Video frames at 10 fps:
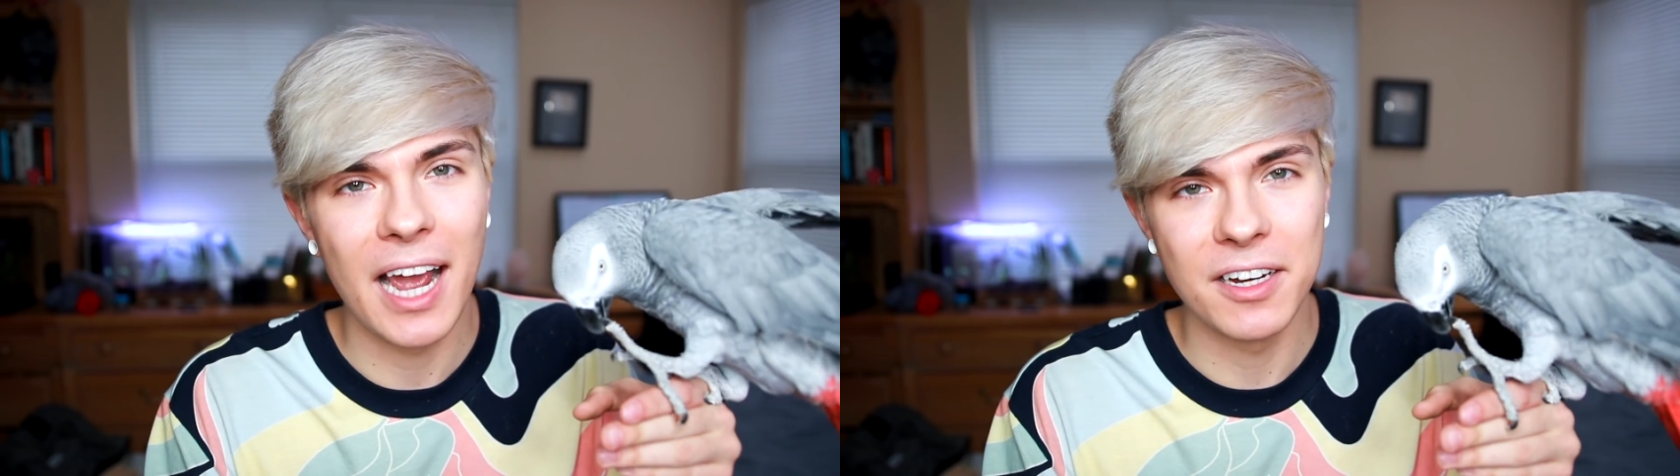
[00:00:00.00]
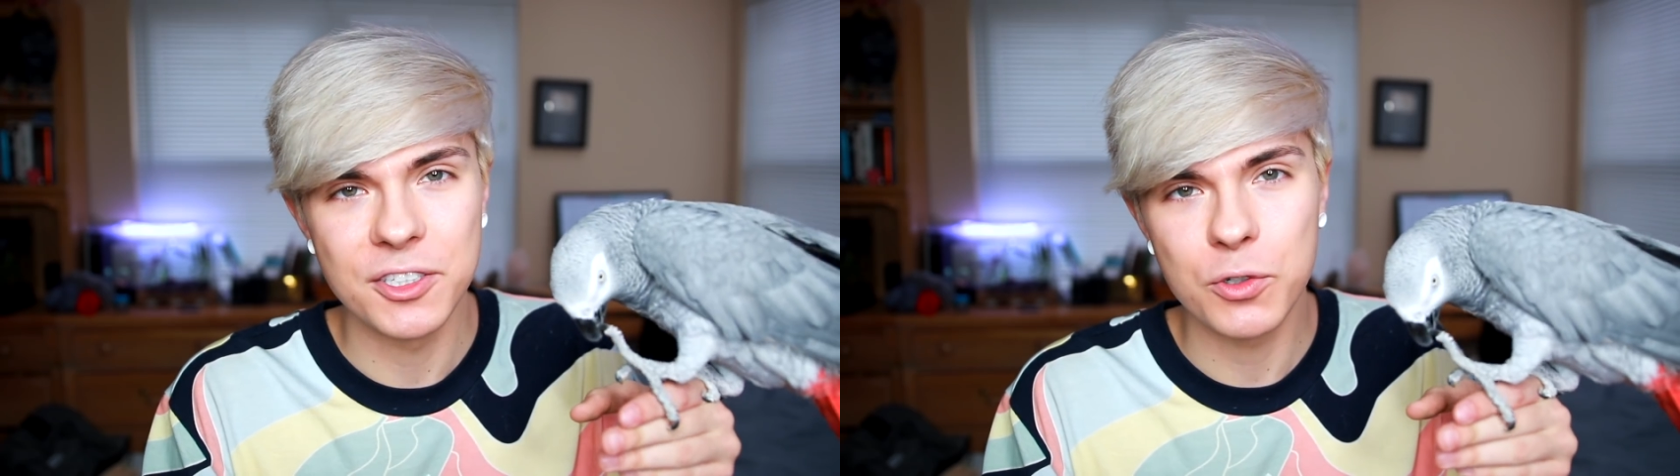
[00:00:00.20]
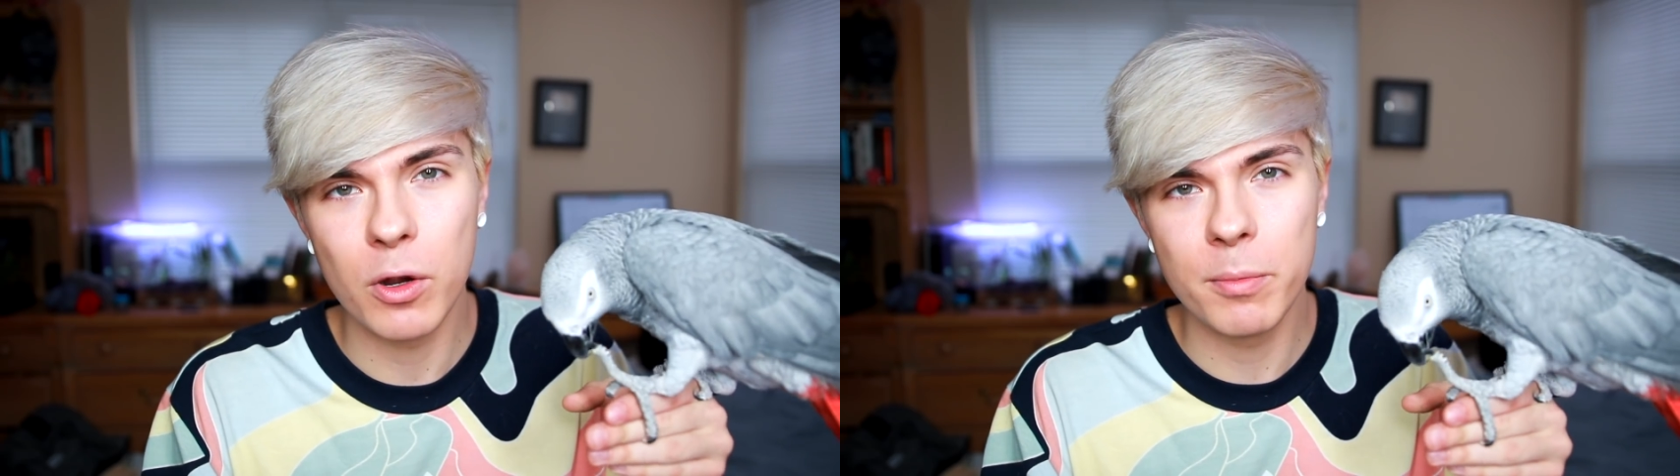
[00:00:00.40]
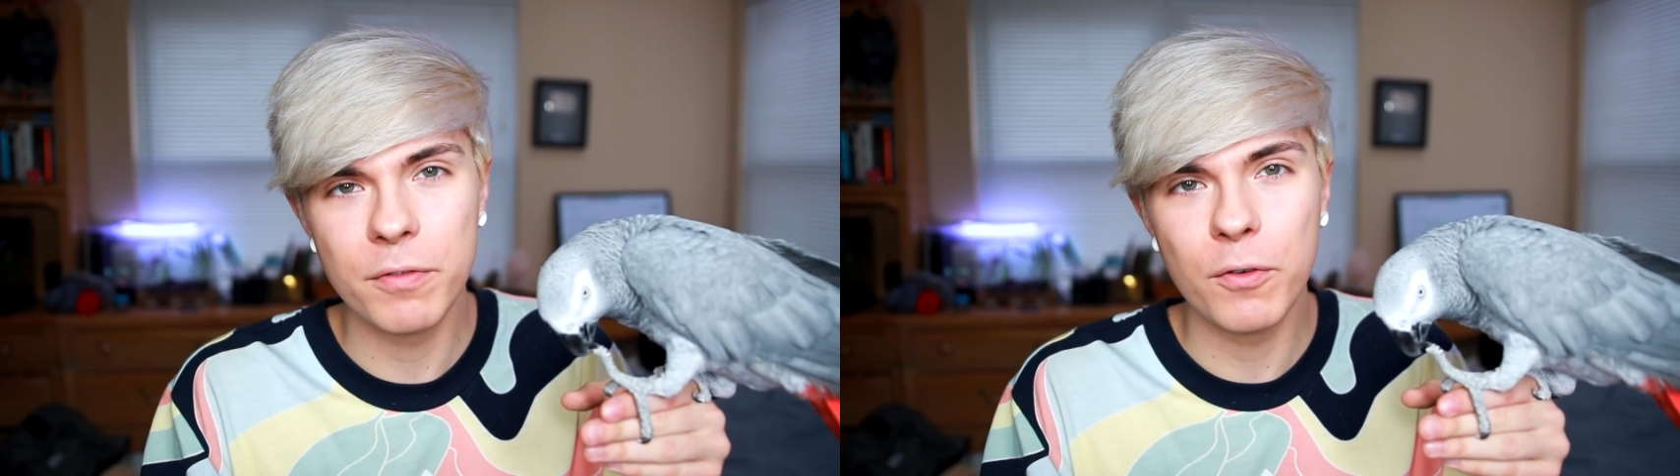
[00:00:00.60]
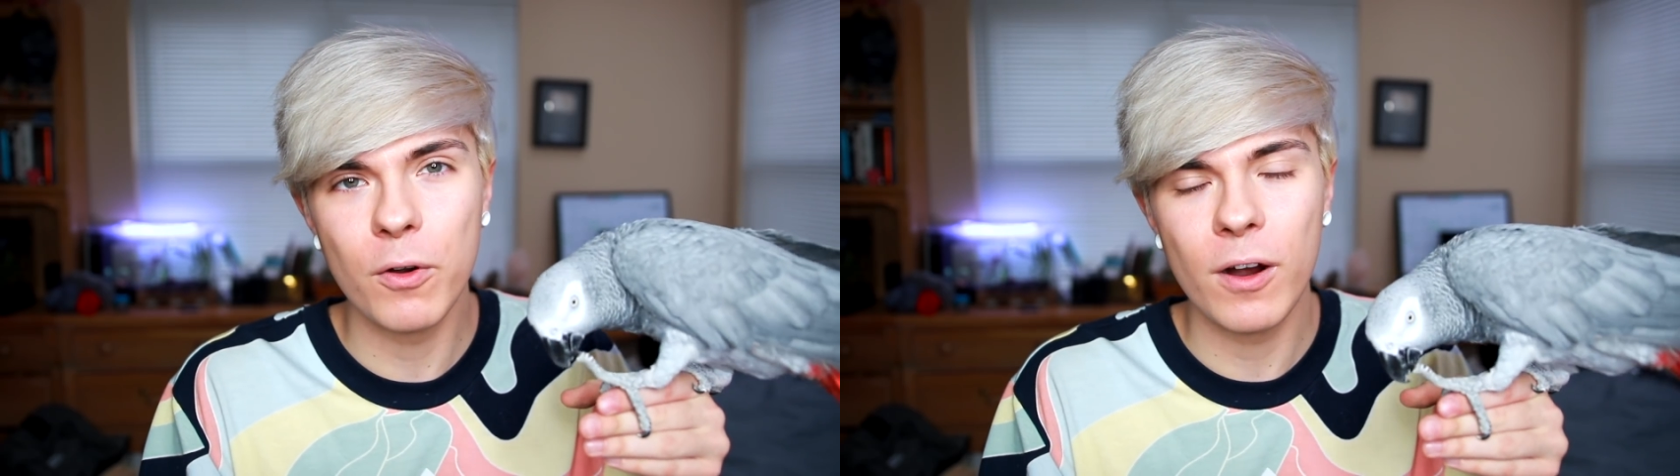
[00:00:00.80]
dinosaur
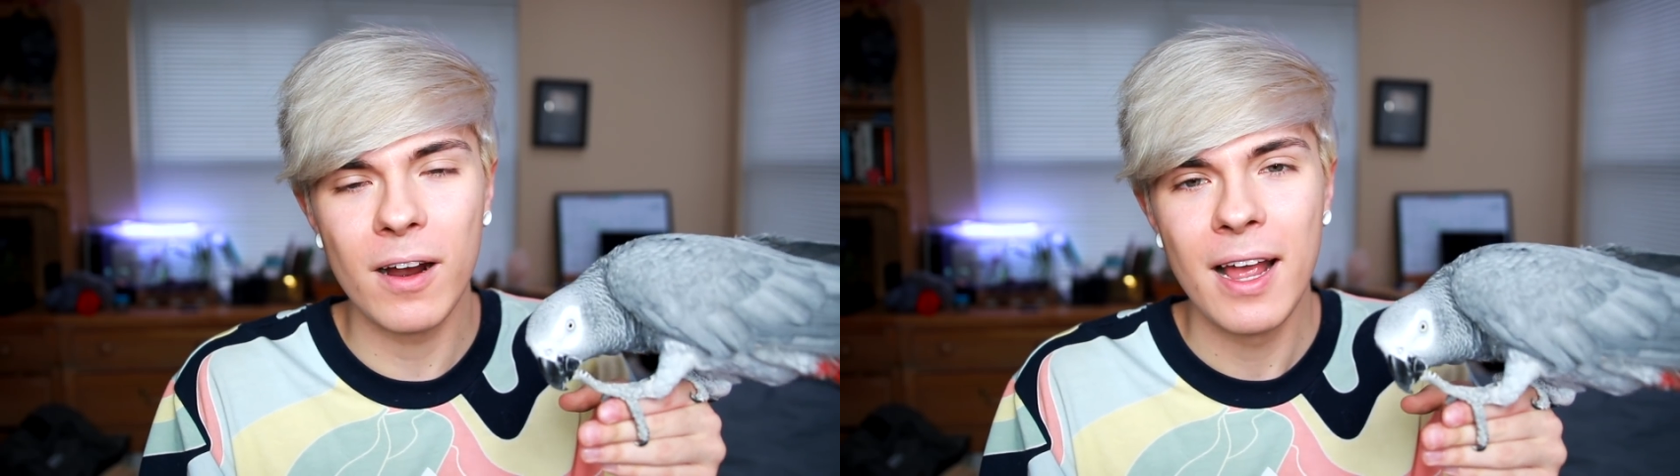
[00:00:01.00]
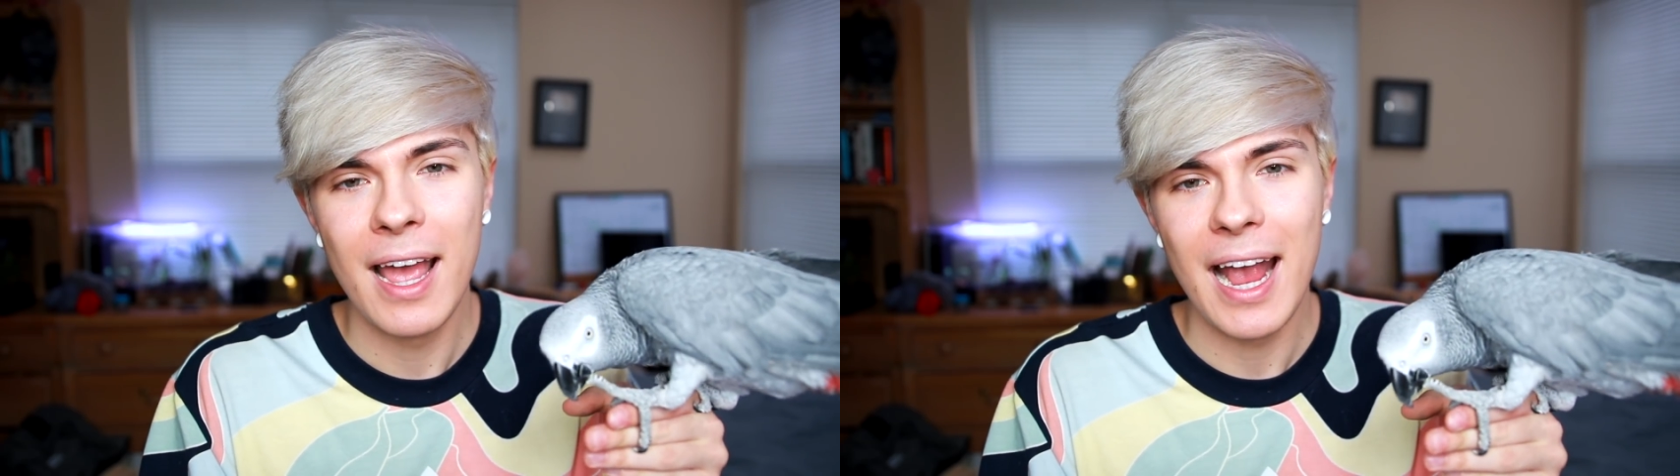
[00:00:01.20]
before,